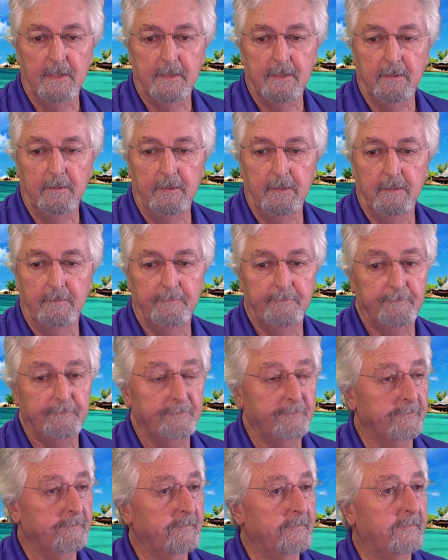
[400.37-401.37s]
So there,
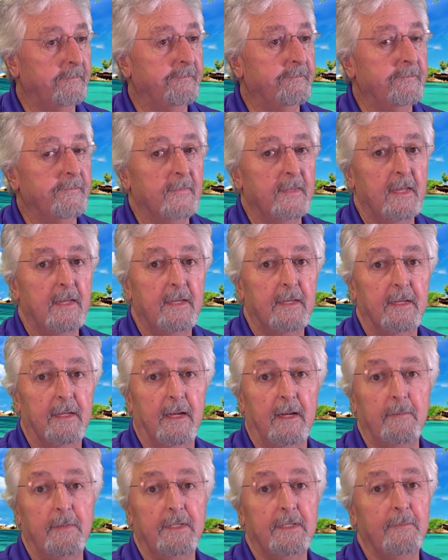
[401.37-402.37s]

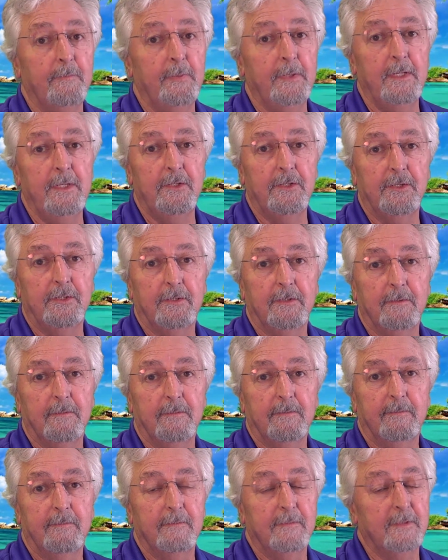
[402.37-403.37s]
I'm at the beach.
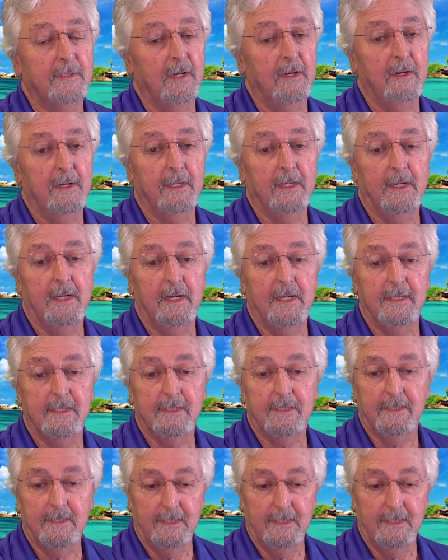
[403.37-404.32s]
Sorry, guys.